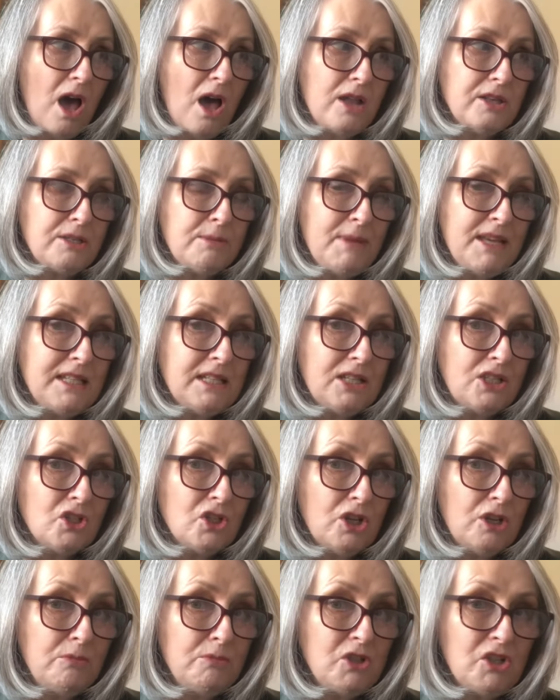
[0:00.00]
domestic
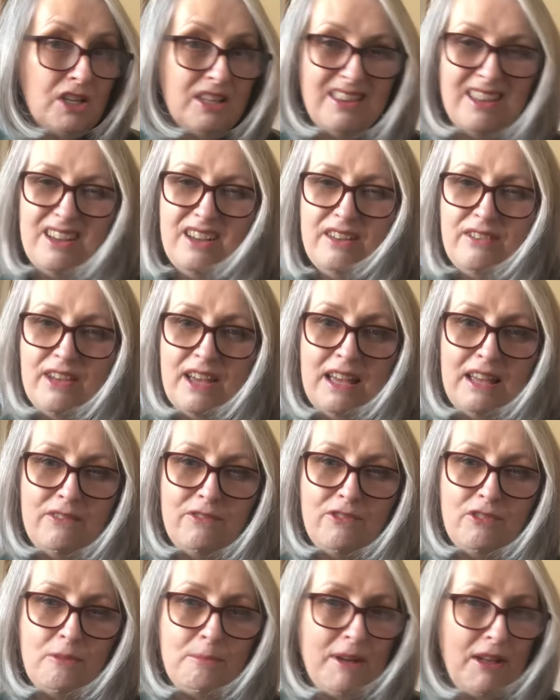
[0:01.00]
sewing machine that I've had
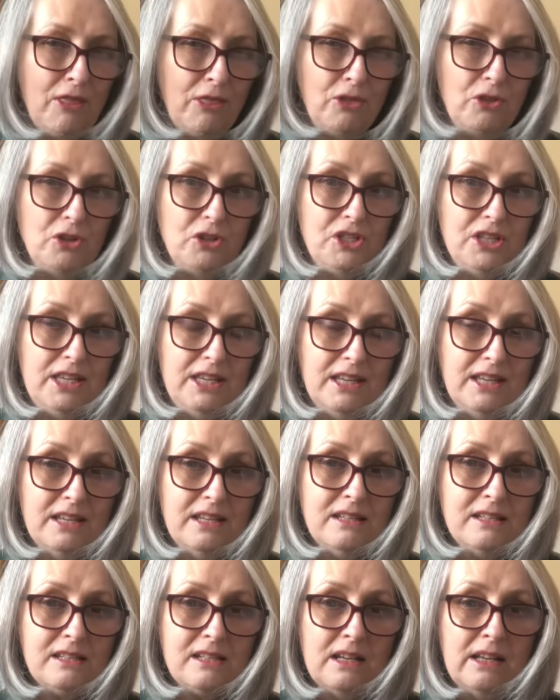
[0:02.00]
for about 30
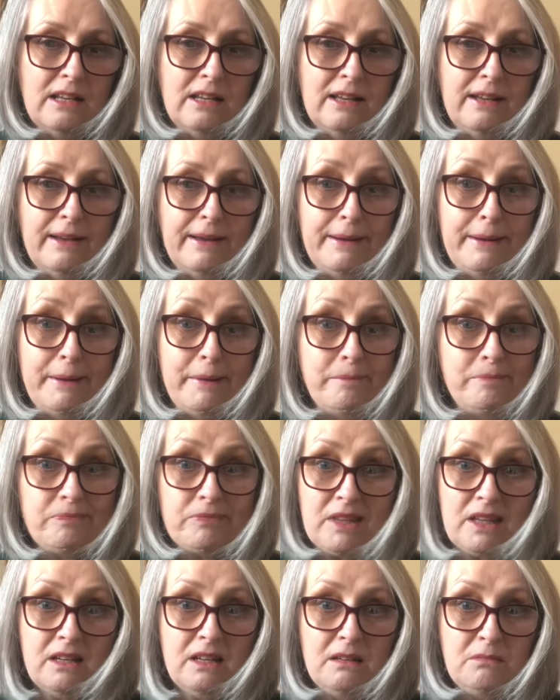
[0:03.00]
years. And
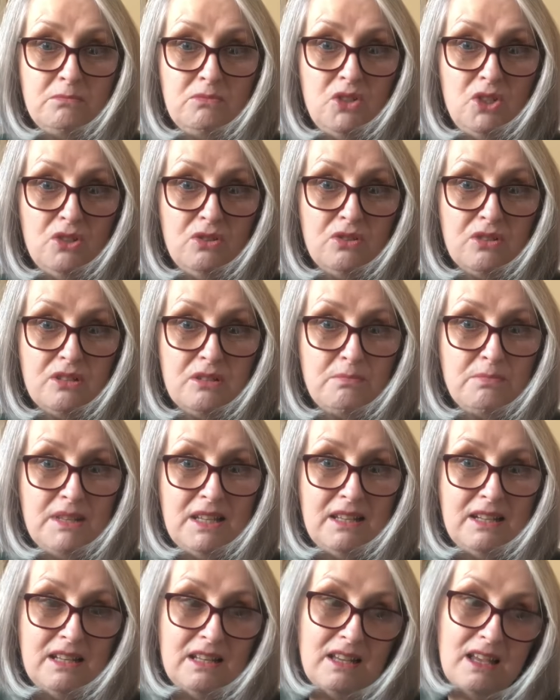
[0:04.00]
I'm used to
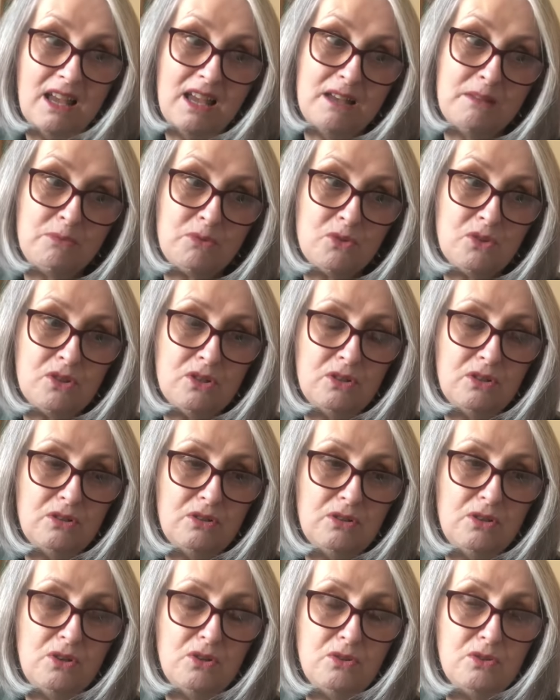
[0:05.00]
being able to
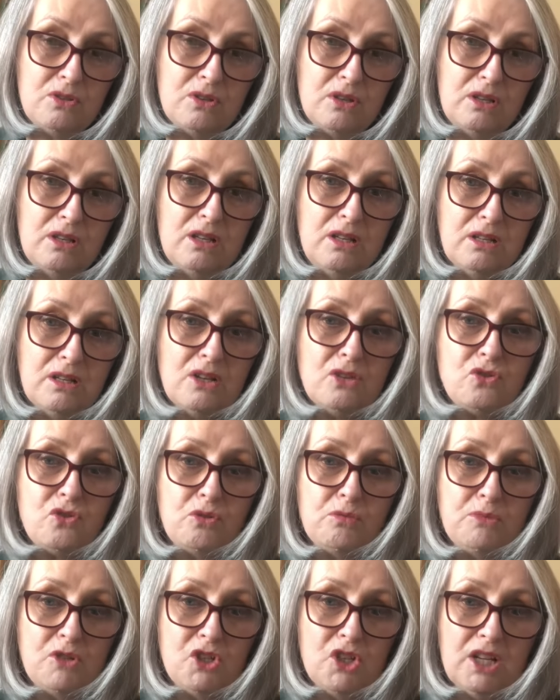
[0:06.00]
use an
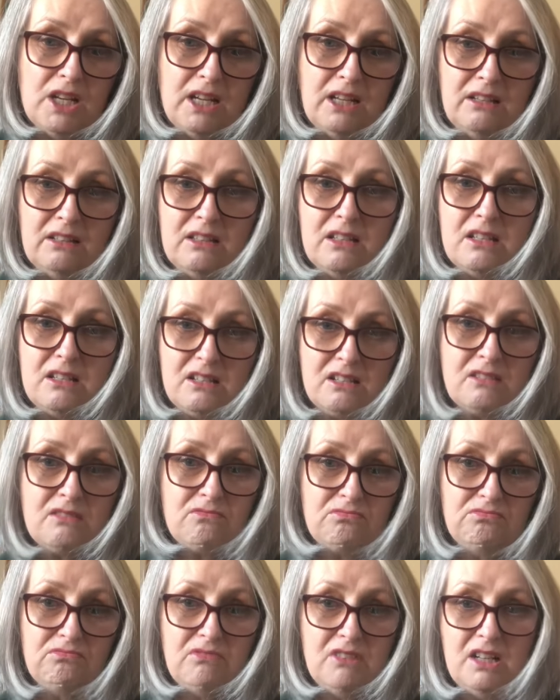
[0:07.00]
industrial machine that's
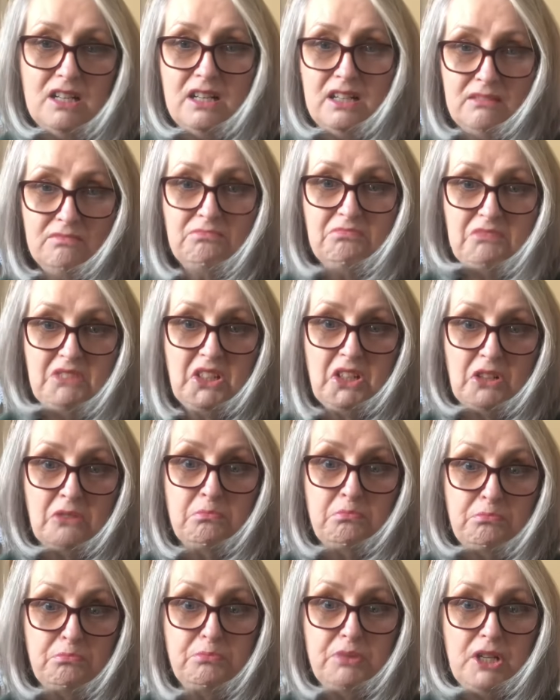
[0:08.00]
really, you know,
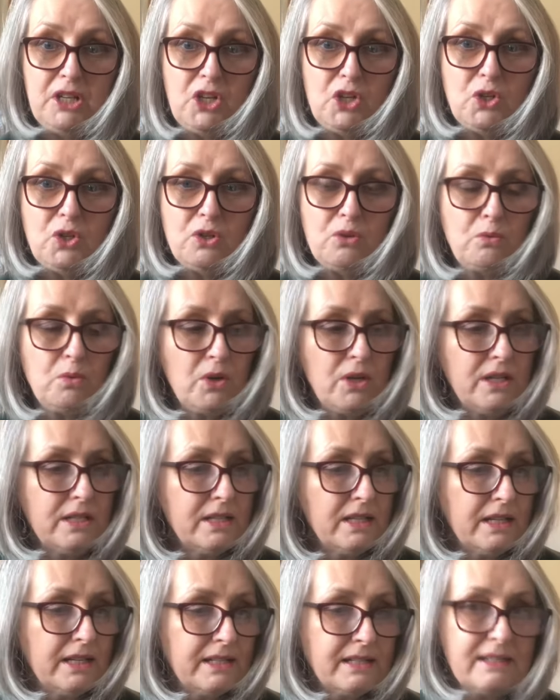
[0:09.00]
pretty good at what it
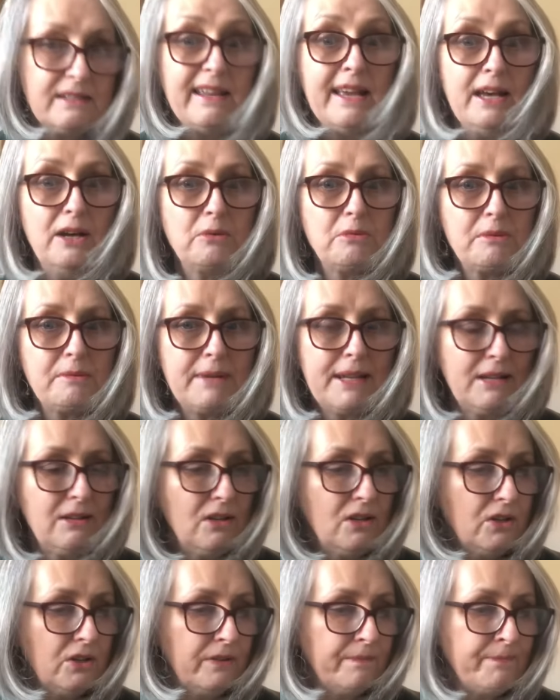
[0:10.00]
does. Helps me out a
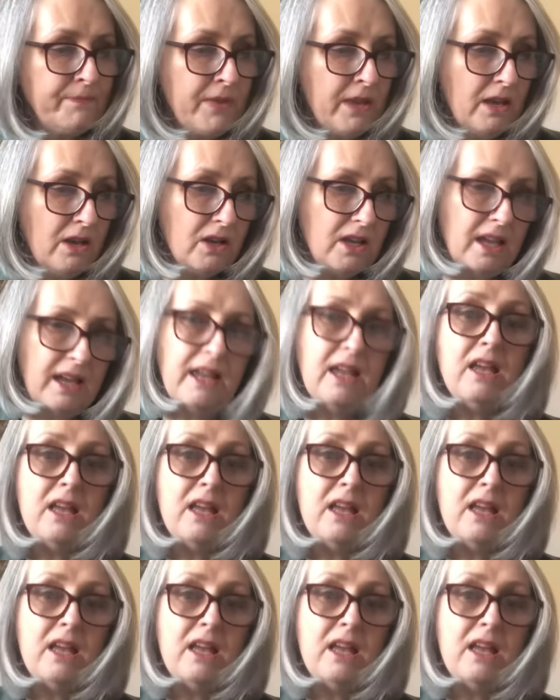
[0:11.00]
lot. Okay,